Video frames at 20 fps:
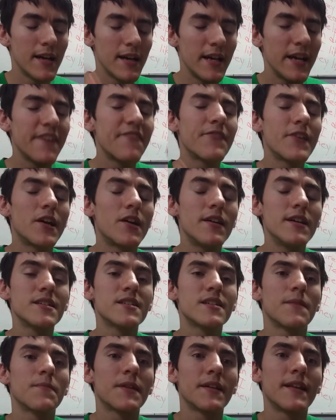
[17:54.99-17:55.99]

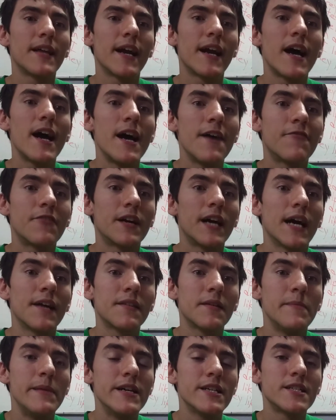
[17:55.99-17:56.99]
I have forgot
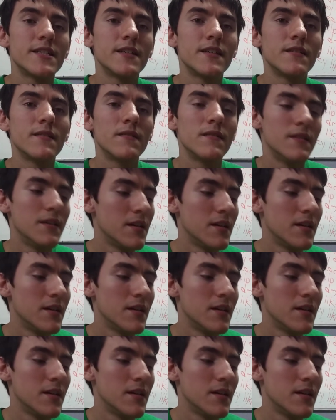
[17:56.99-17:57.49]
to mention,